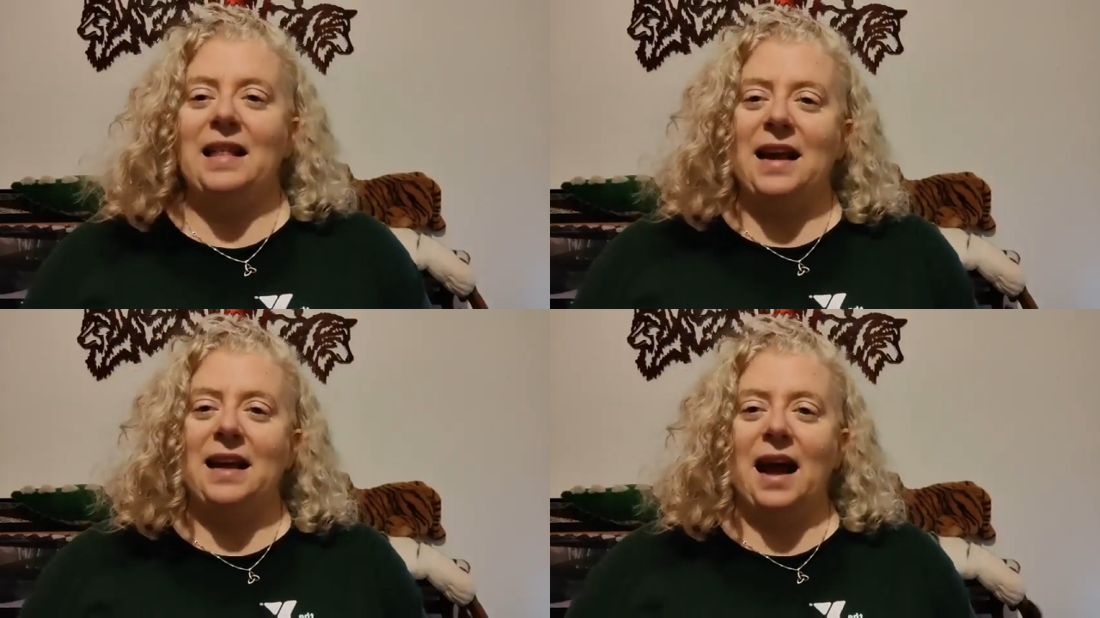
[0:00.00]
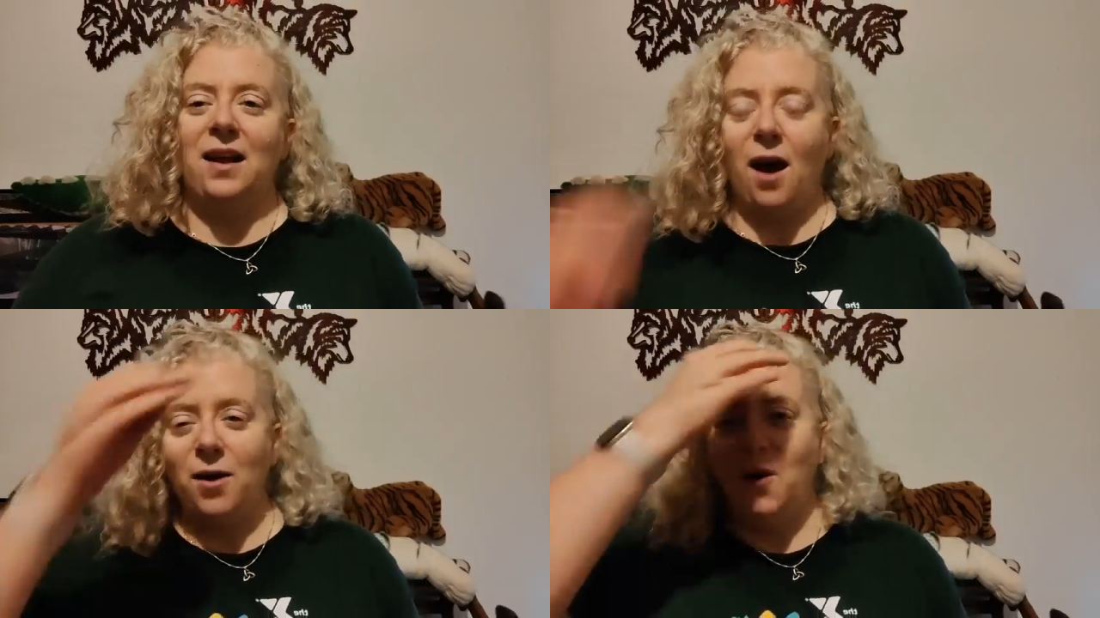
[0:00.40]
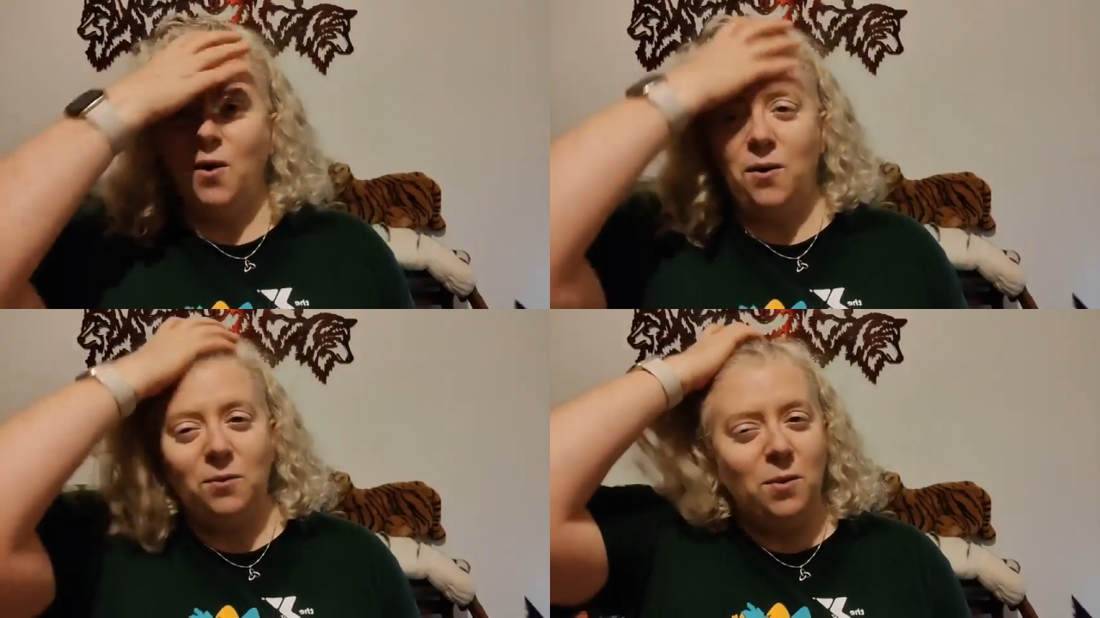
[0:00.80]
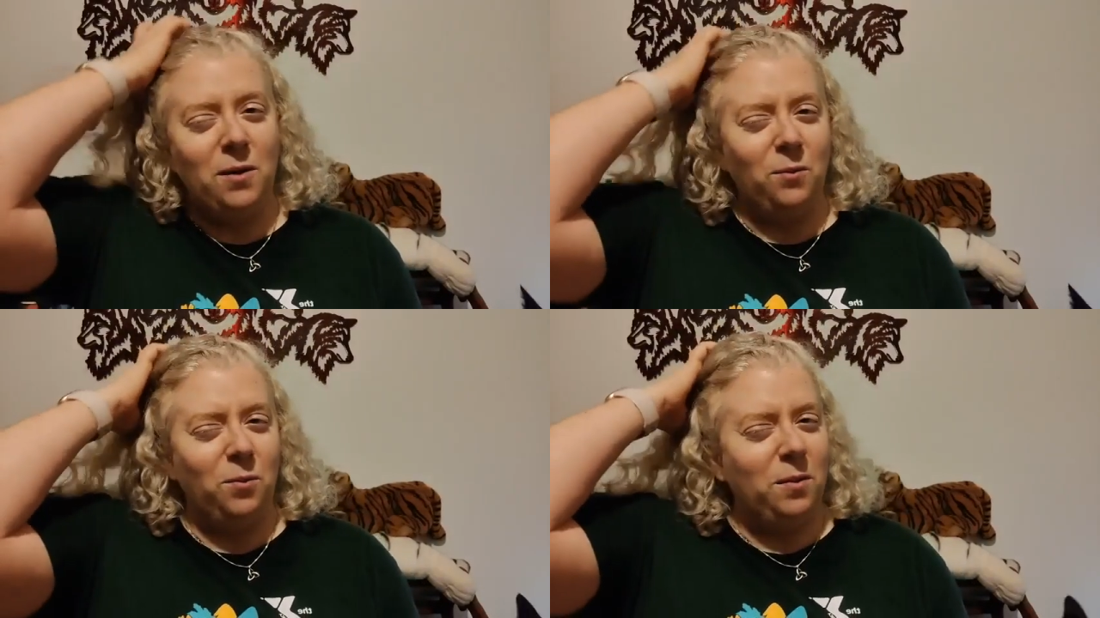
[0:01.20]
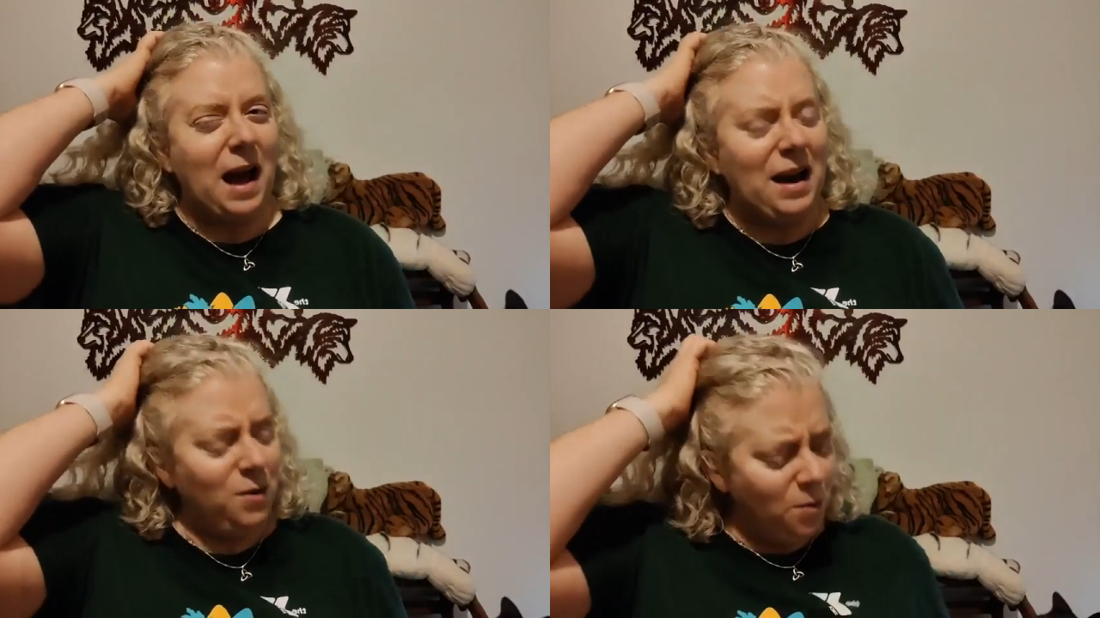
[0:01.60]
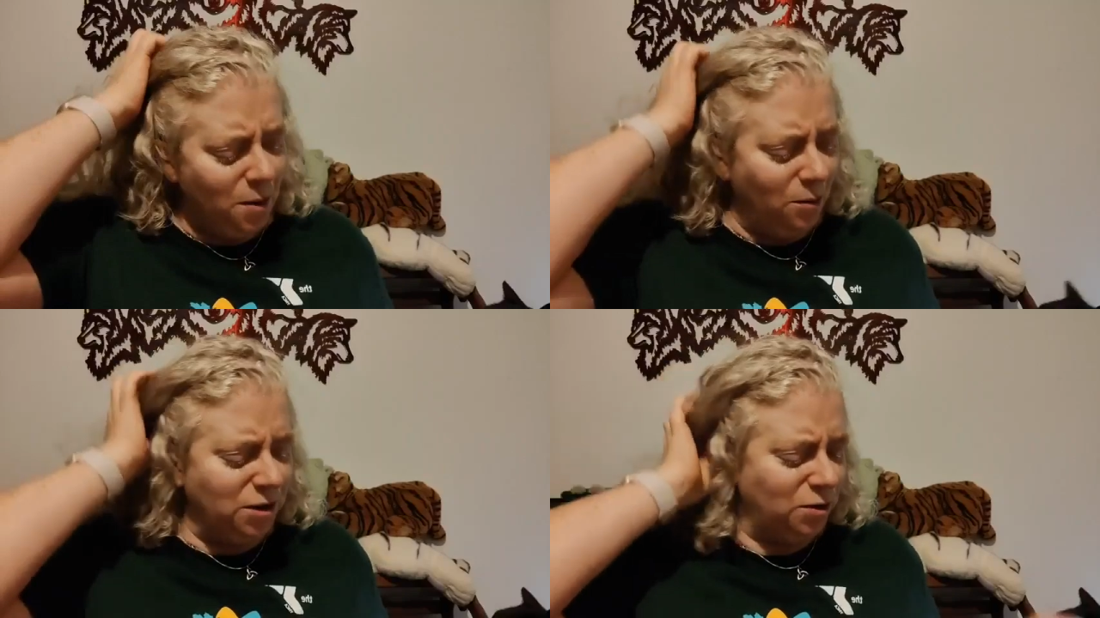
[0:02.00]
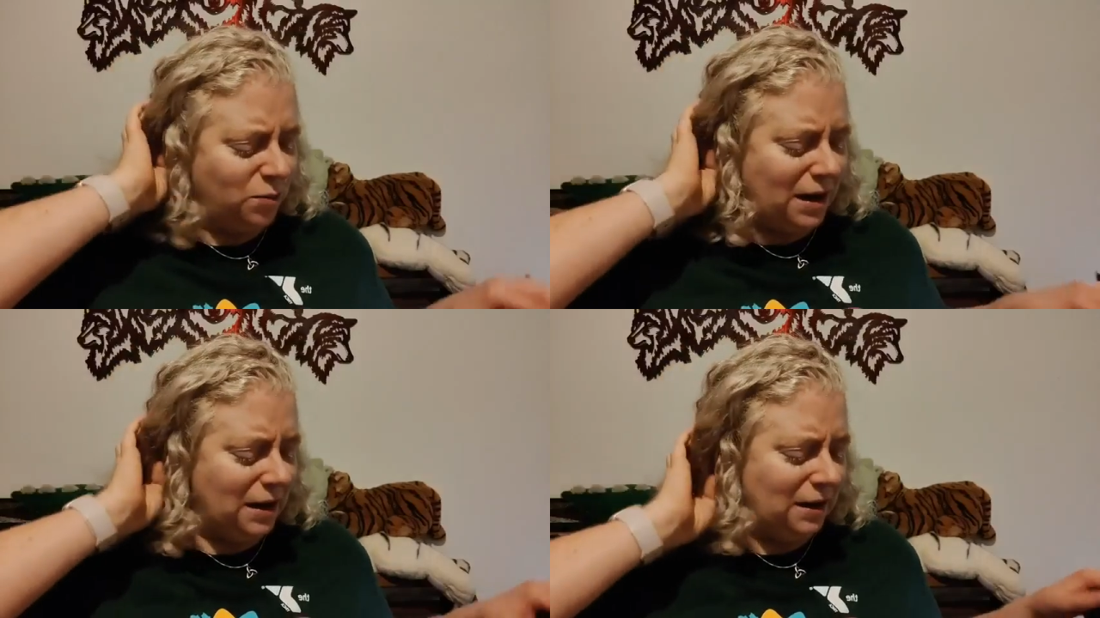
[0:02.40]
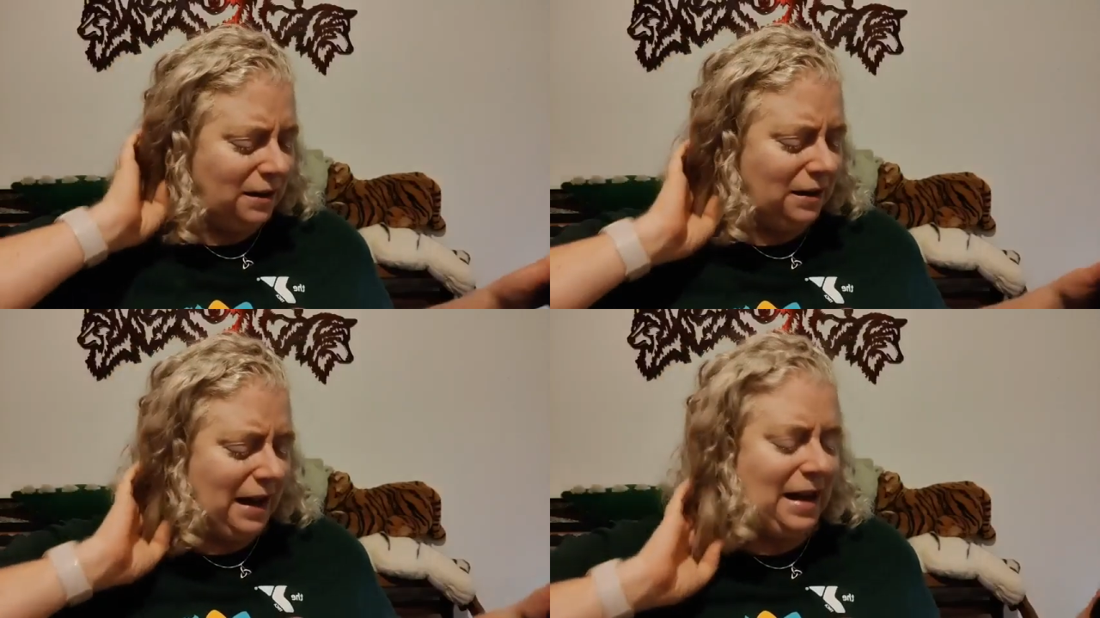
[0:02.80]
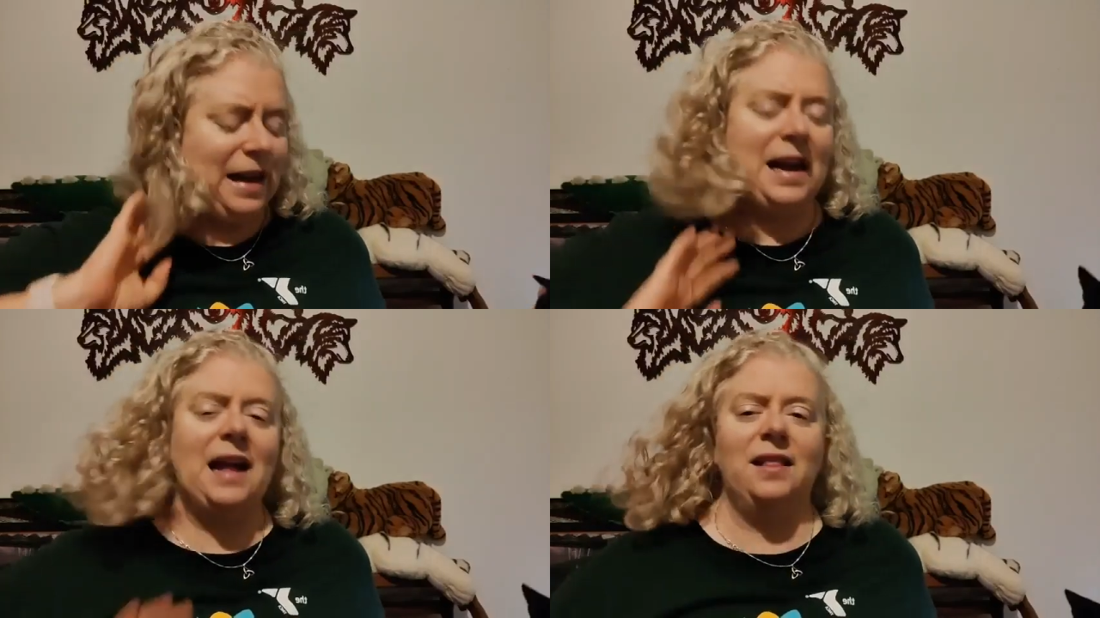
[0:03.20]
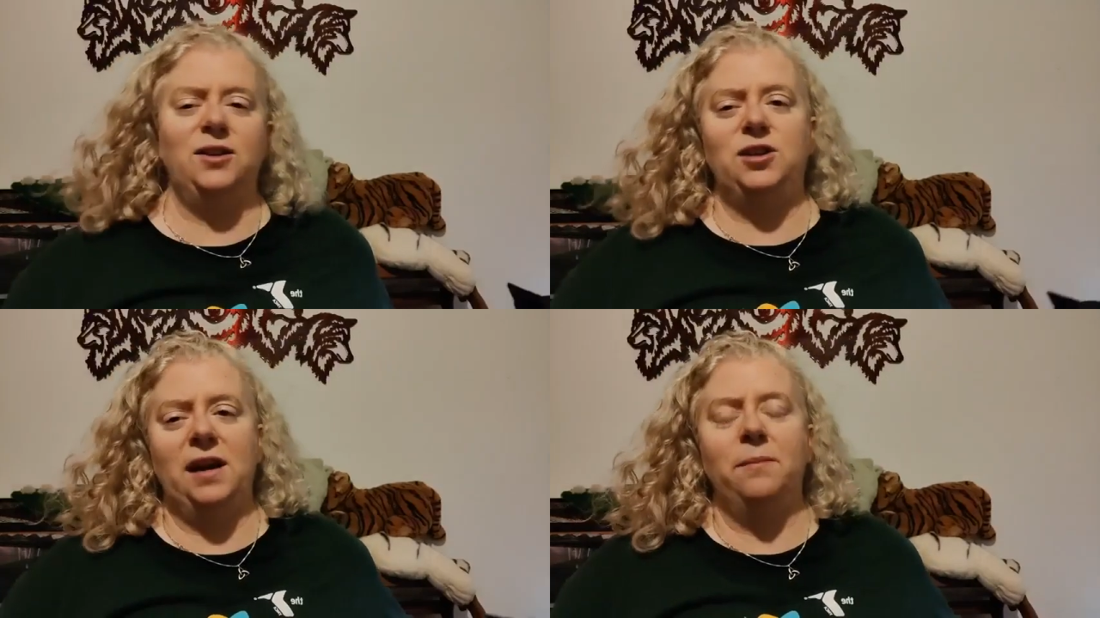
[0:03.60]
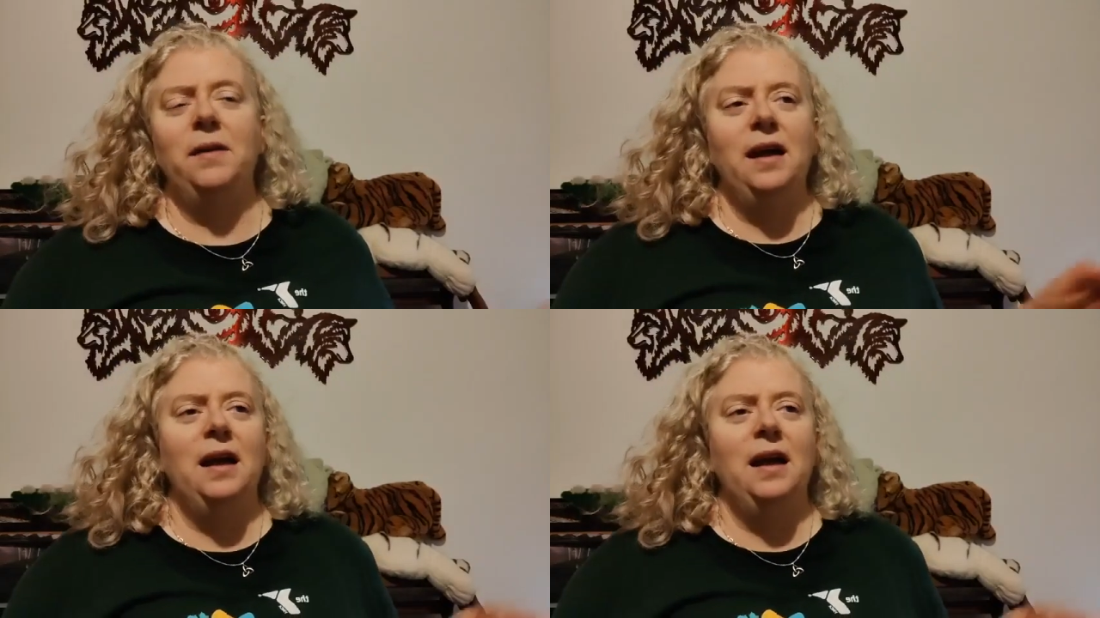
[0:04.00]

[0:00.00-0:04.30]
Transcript: and i got we i don't know we were just running a little late getting out of the gym